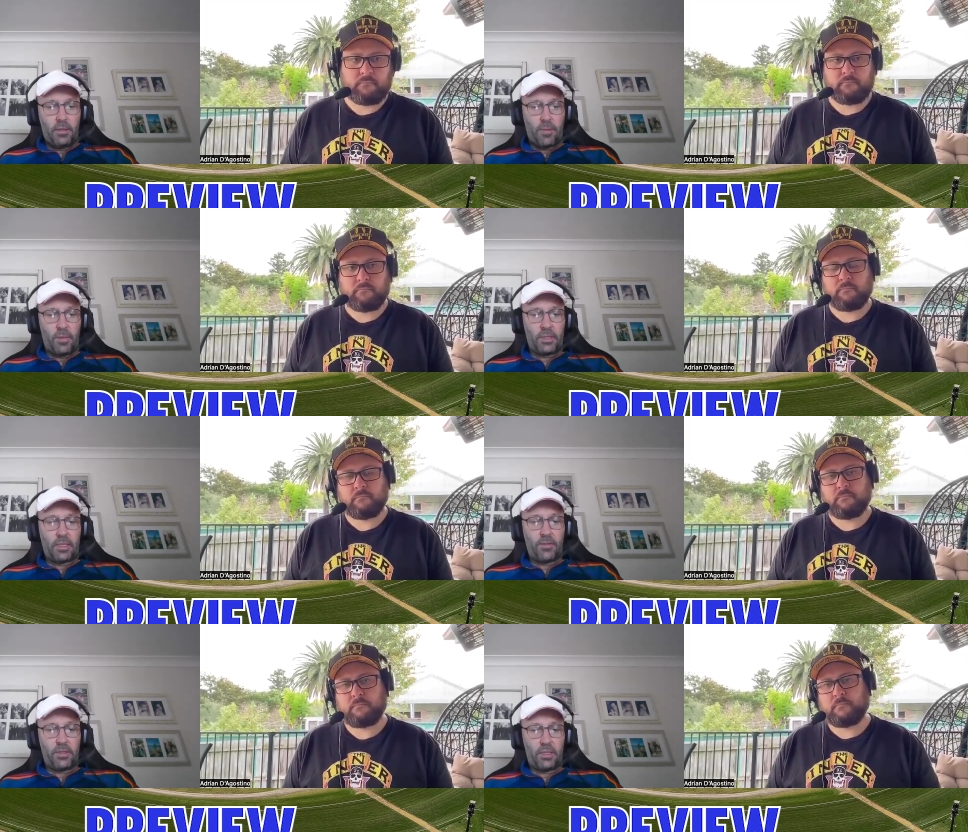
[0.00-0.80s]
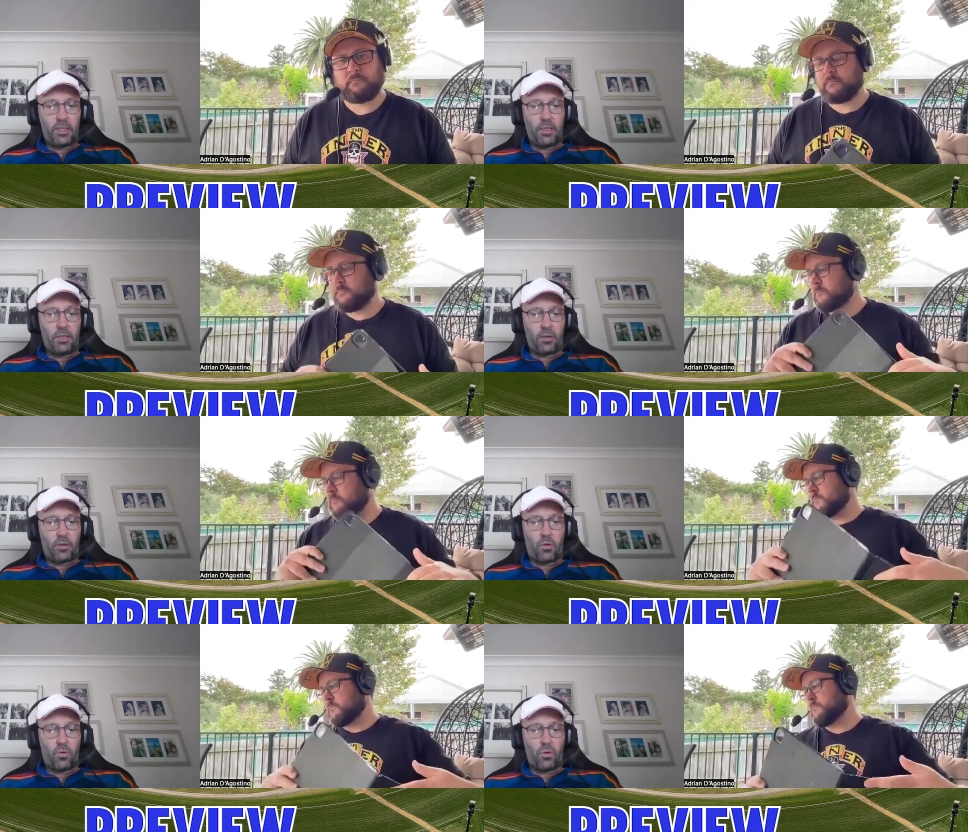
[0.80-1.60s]
Speaker 1: number 17,
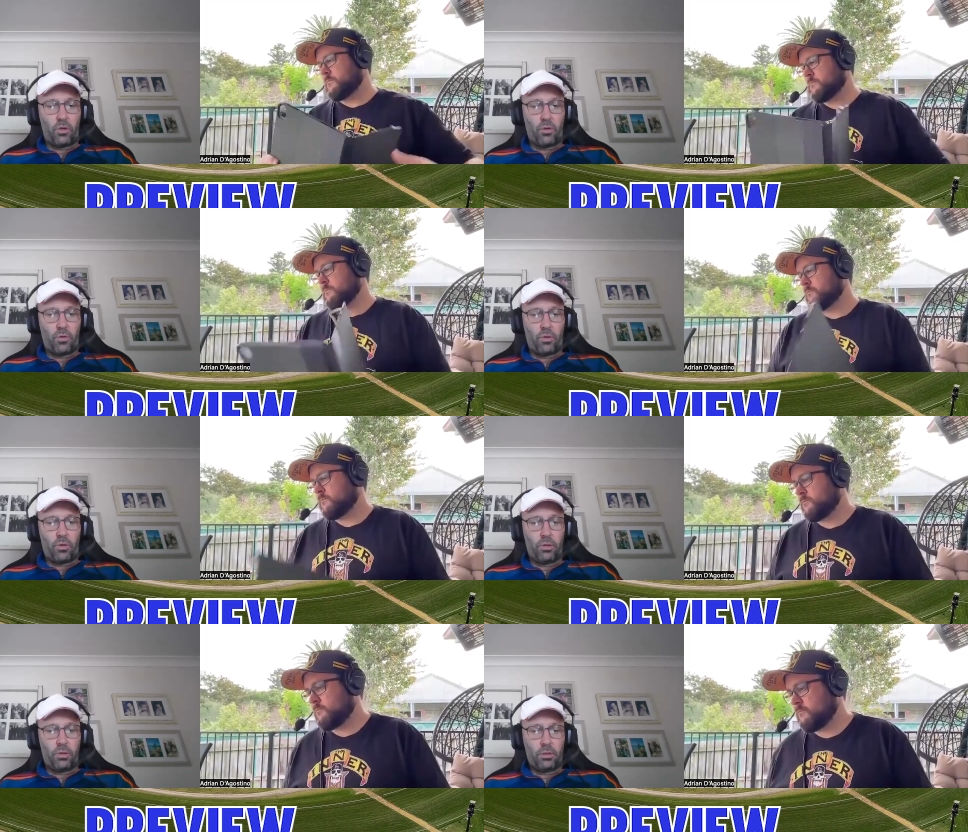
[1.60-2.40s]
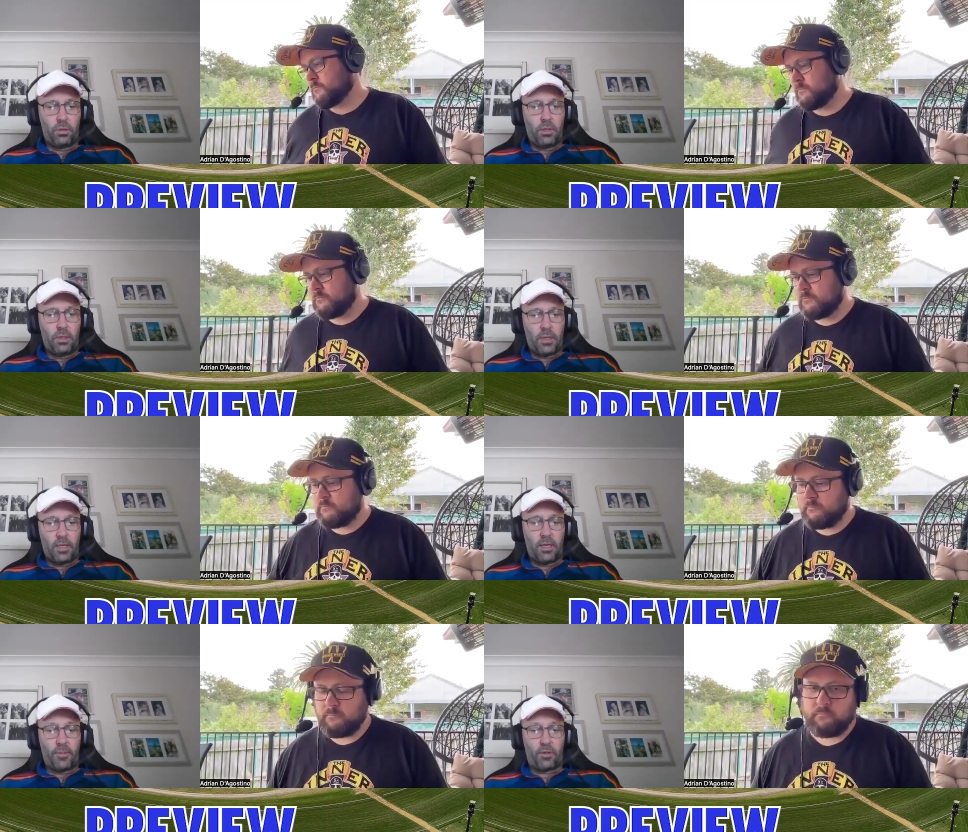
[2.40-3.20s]
Cordor,
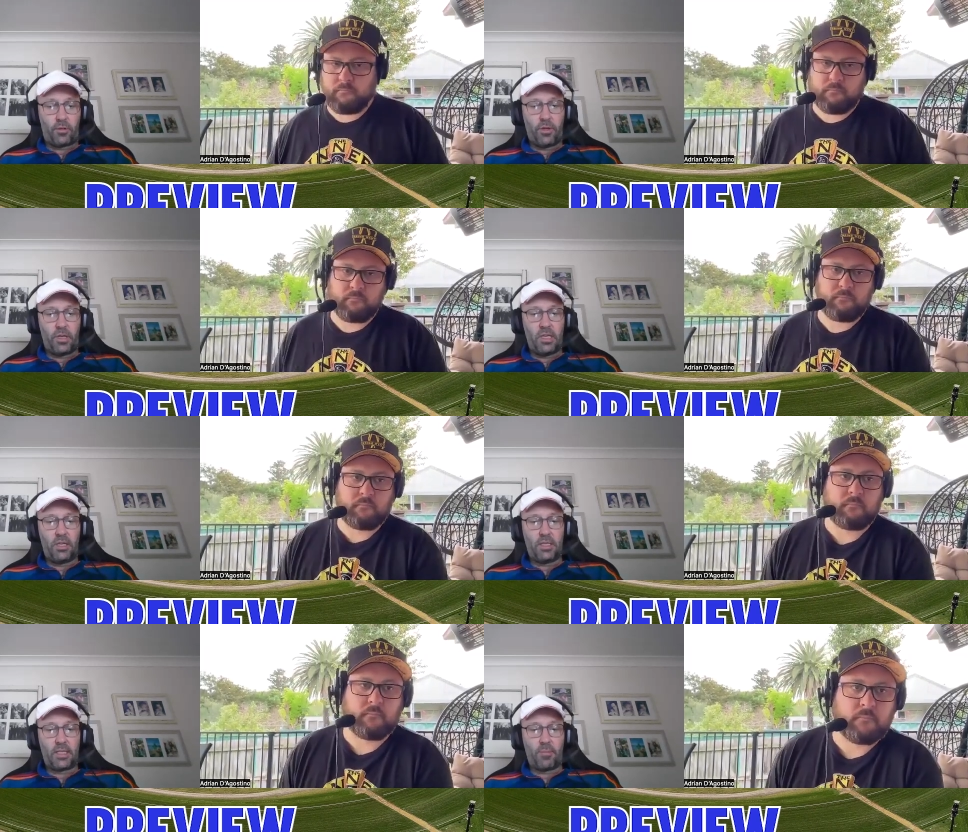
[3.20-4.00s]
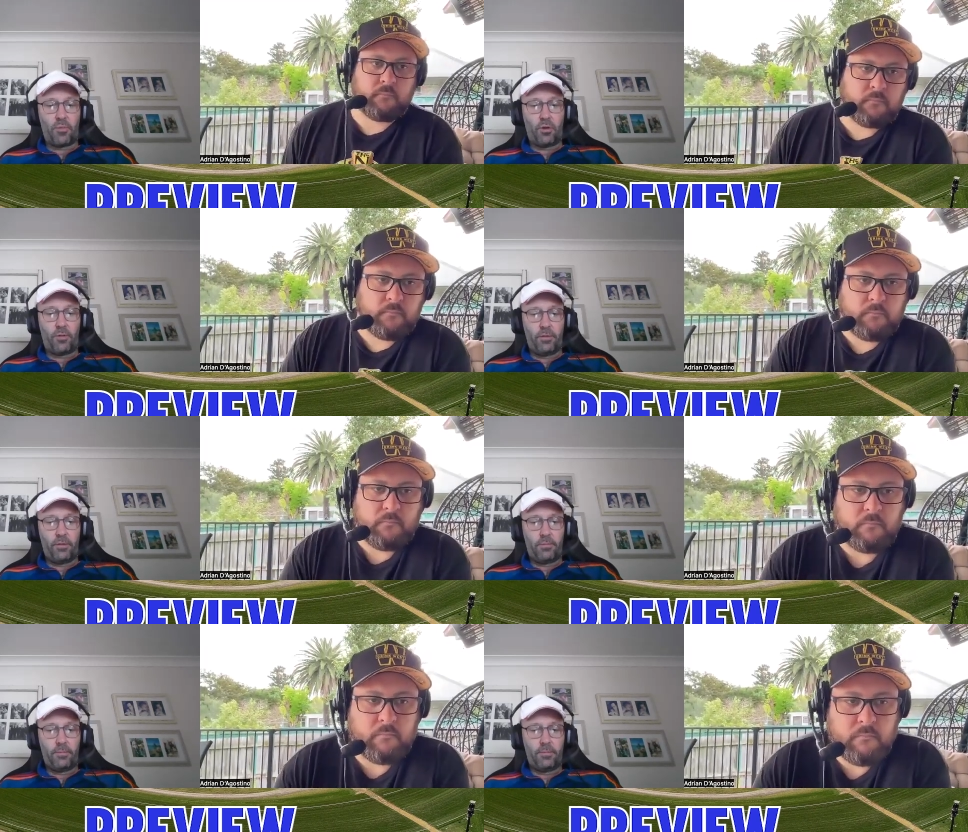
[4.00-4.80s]
and number three, he's our Bonneville.